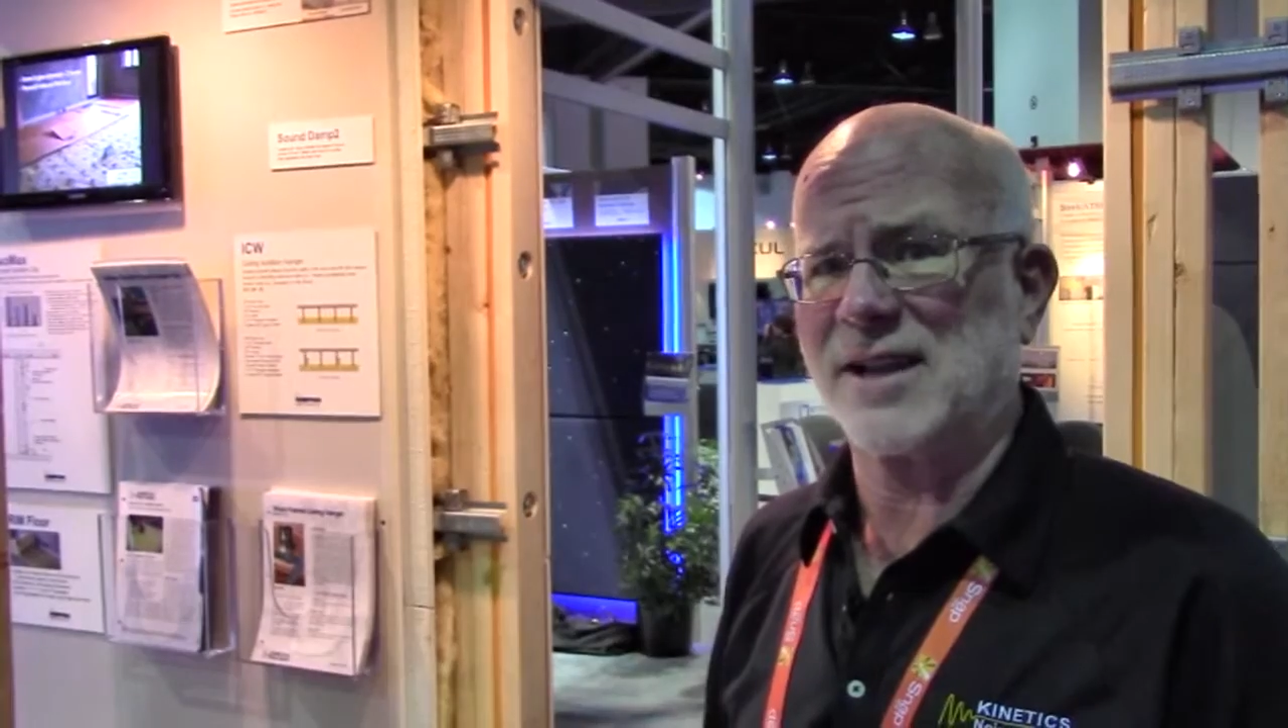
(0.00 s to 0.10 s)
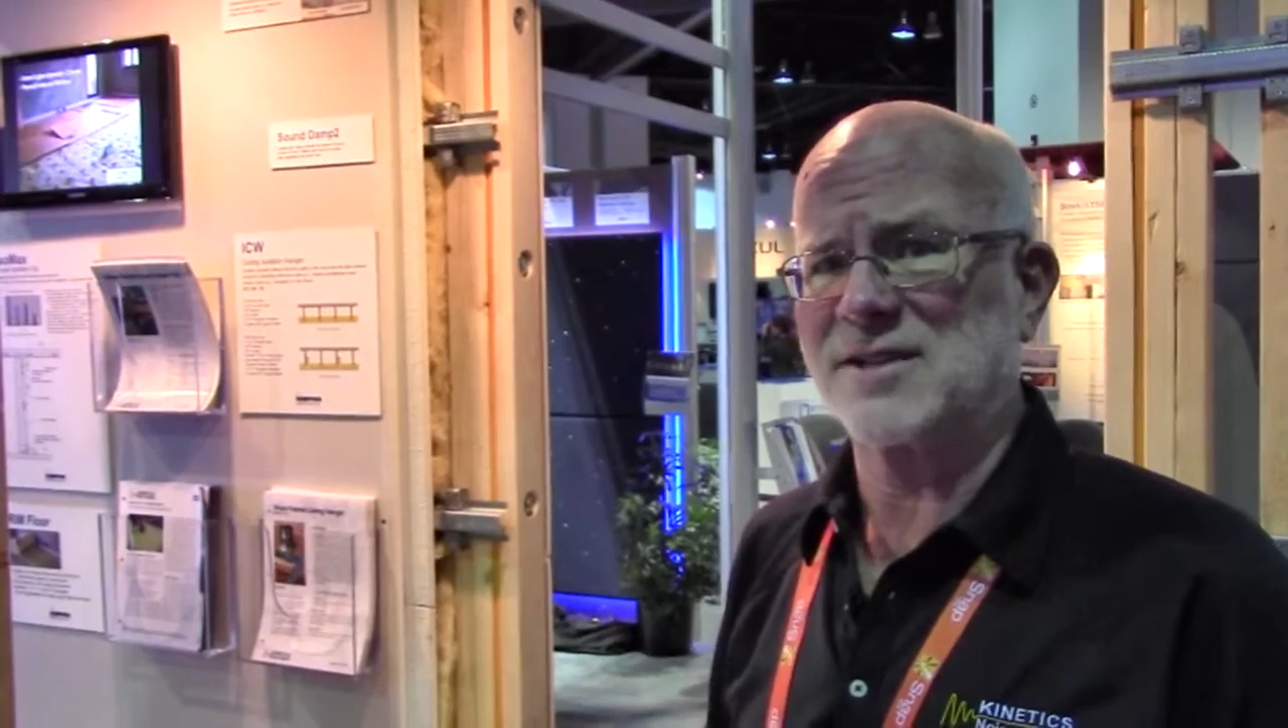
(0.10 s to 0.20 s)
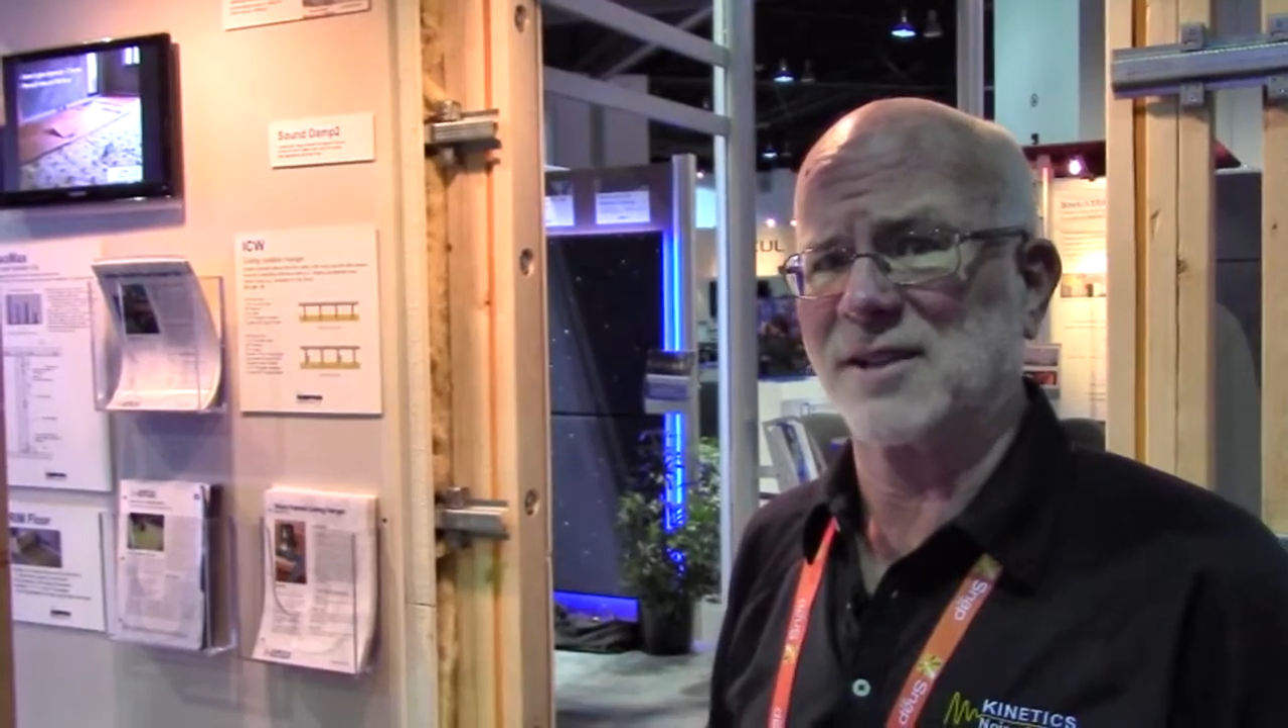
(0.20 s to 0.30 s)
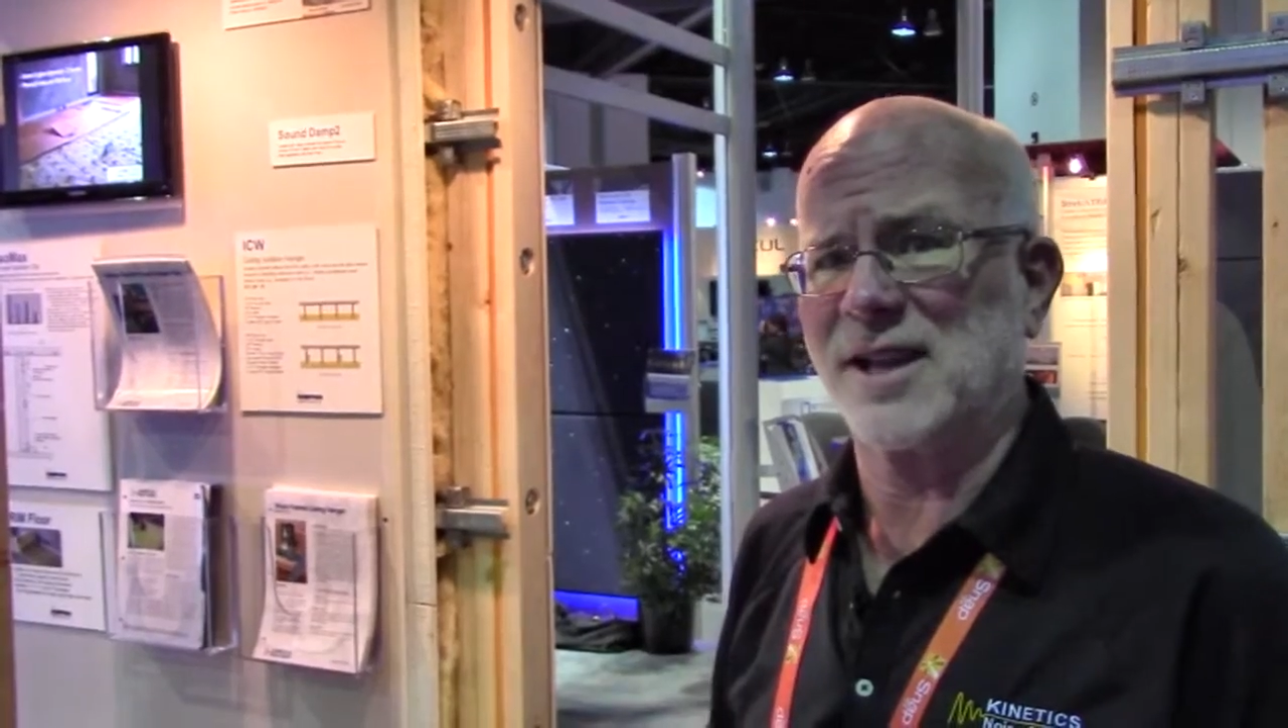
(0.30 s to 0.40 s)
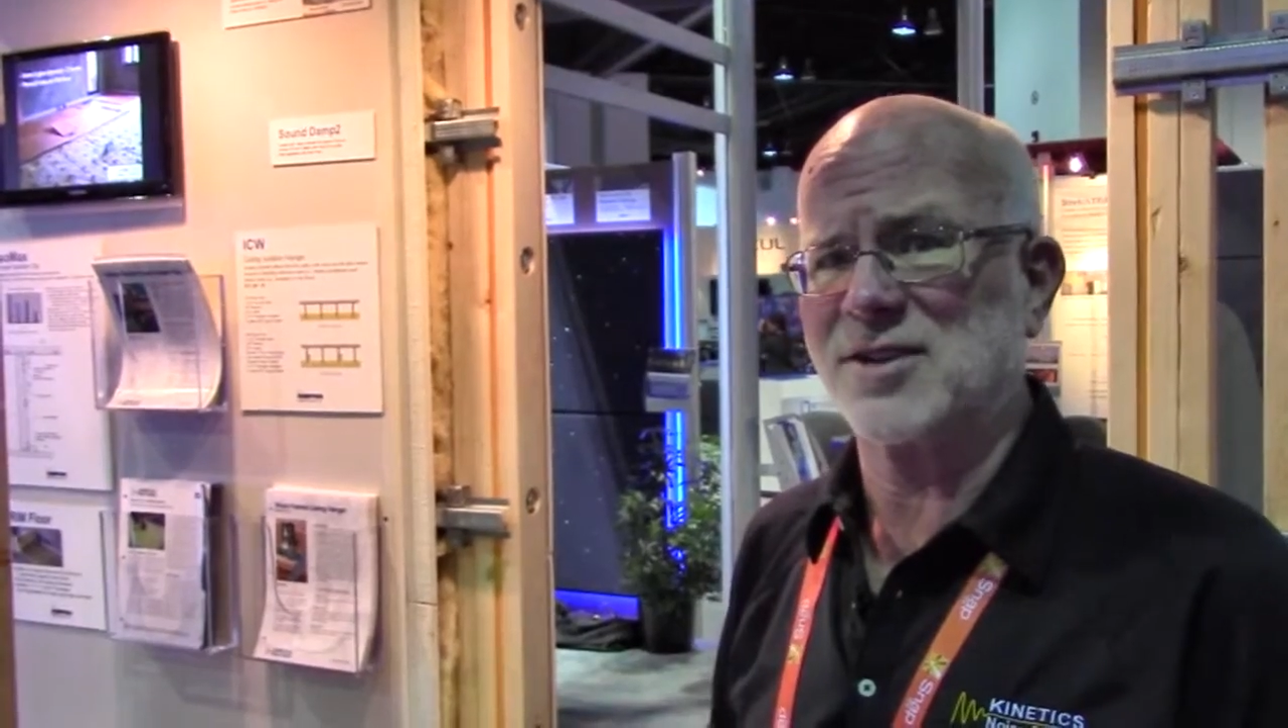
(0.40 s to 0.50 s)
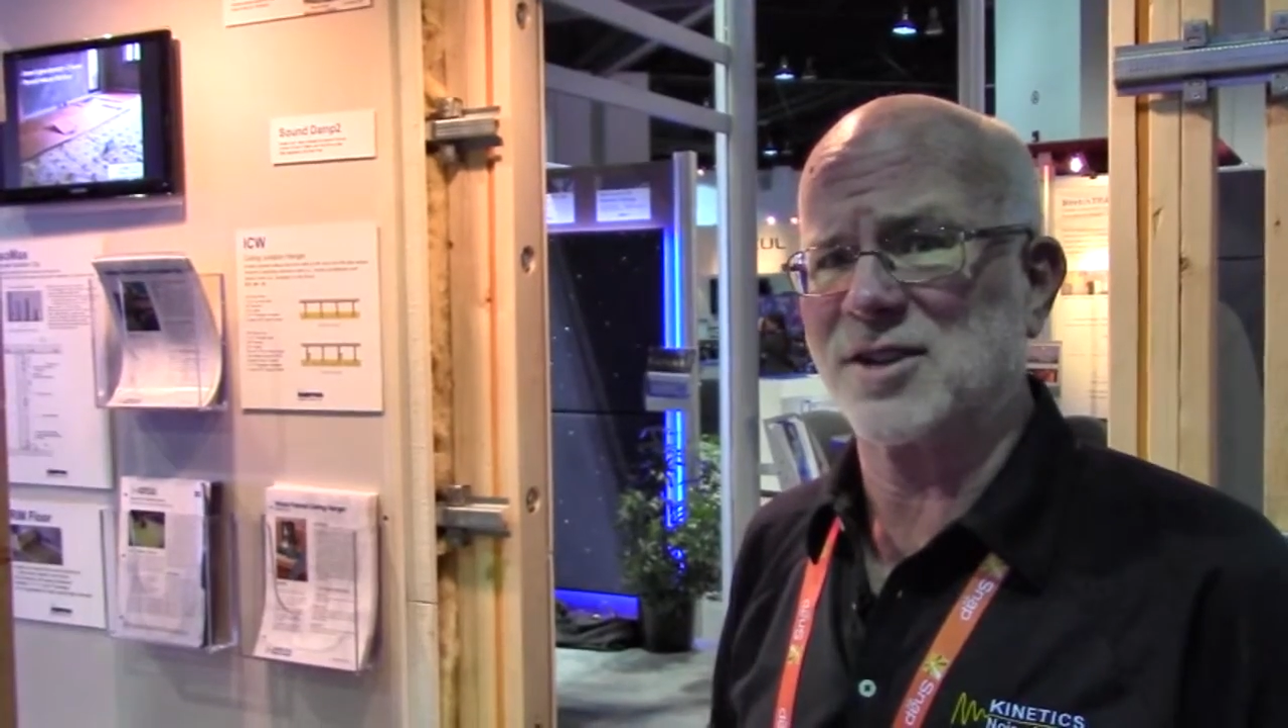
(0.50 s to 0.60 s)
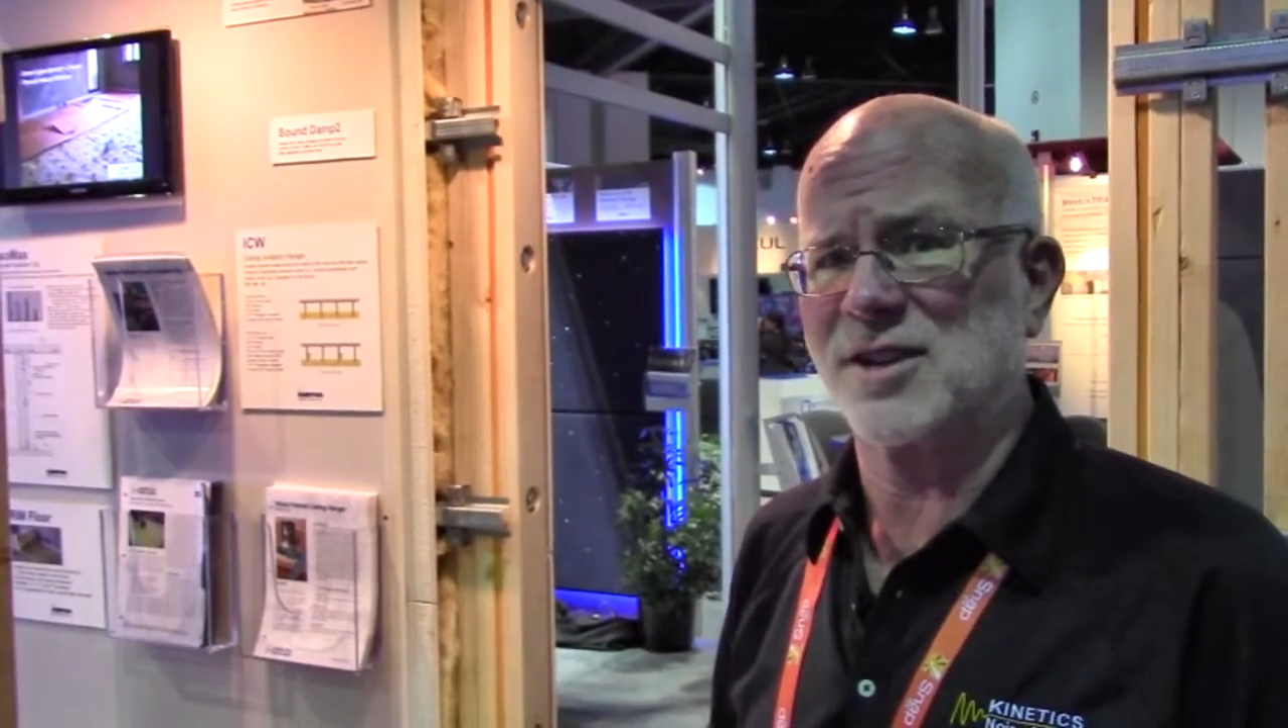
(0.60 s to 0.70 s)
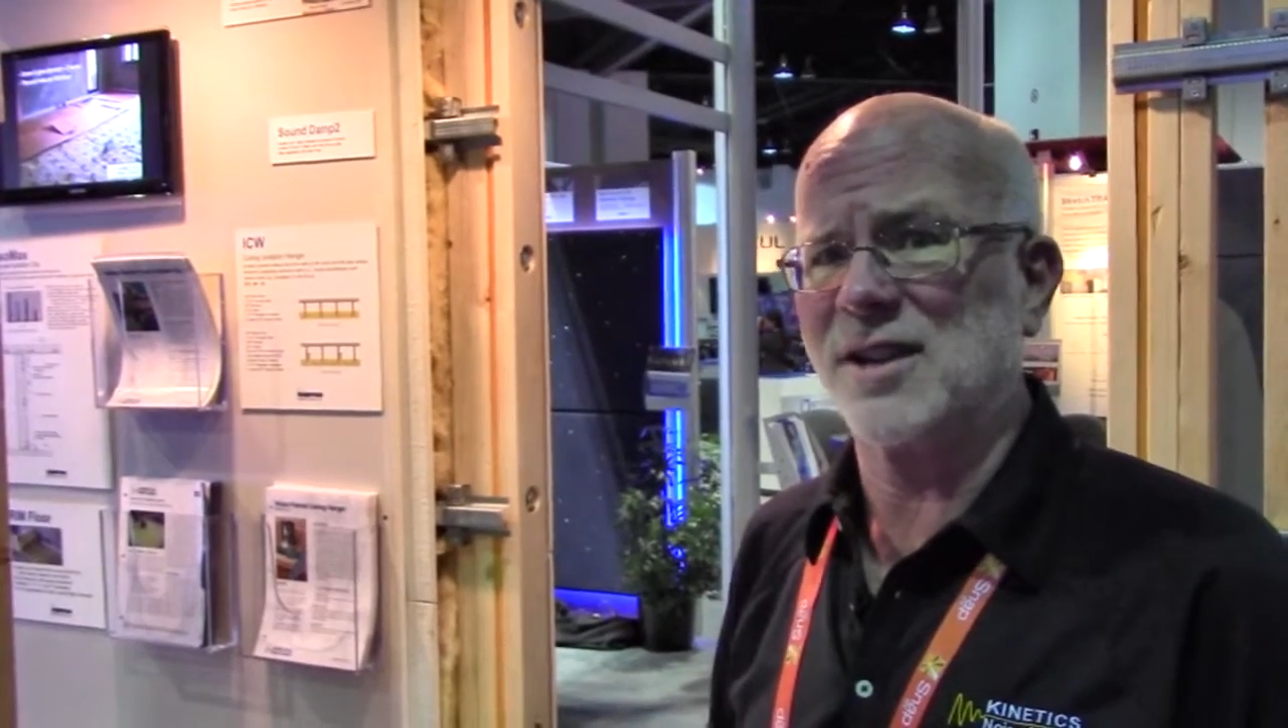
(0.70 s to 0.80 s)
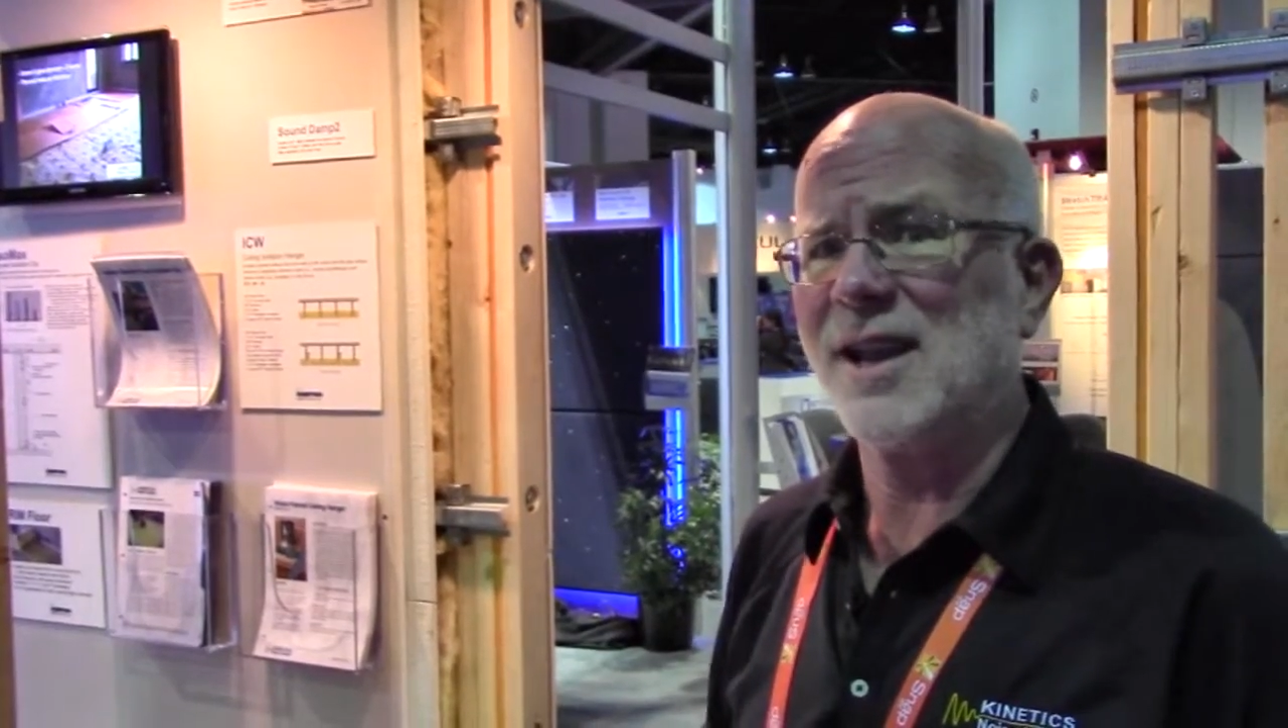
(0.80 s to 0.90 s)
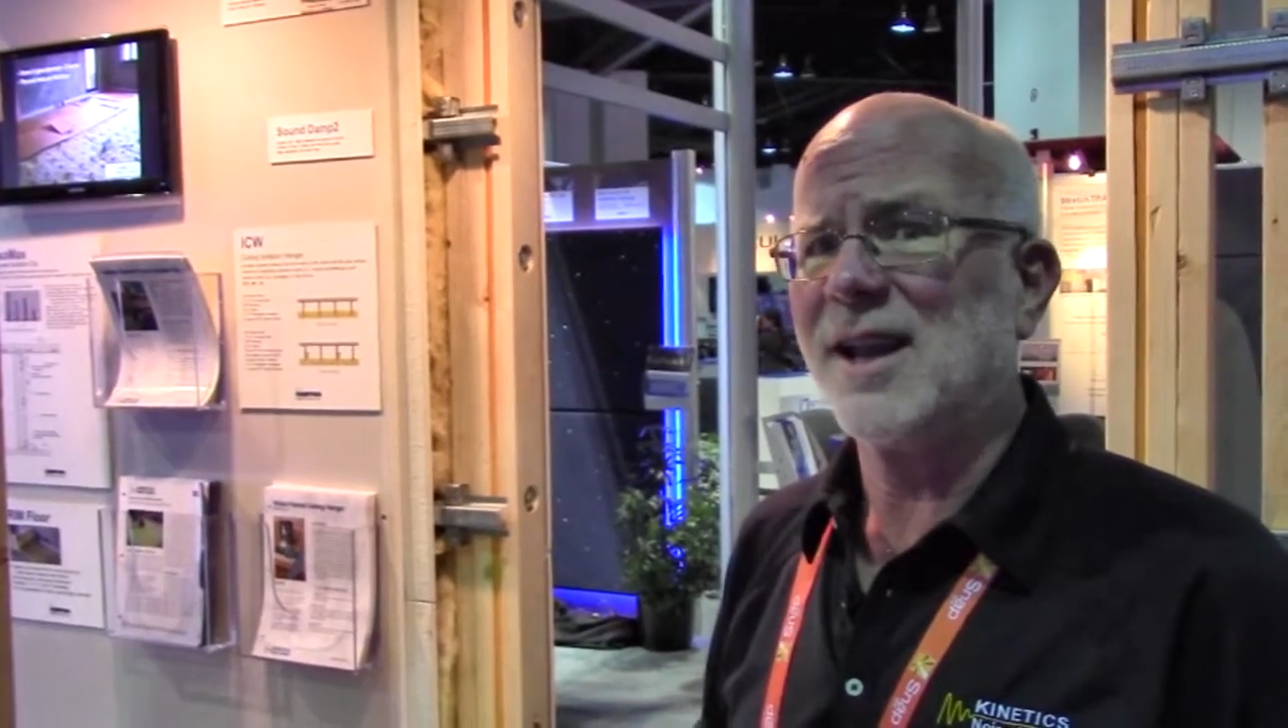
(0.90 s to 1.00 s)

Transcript: isolation